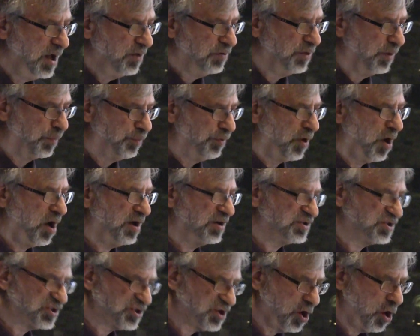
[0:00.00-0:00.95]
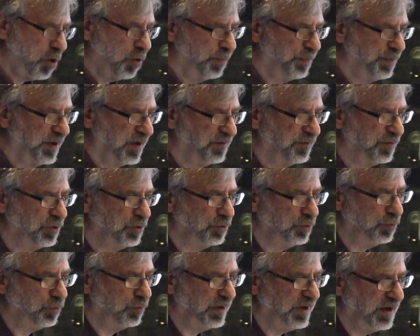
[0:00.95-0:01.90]
The broad scope of
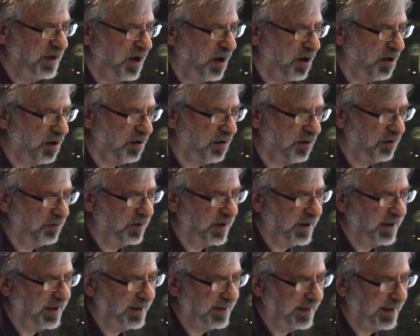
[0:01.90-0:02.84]
who we are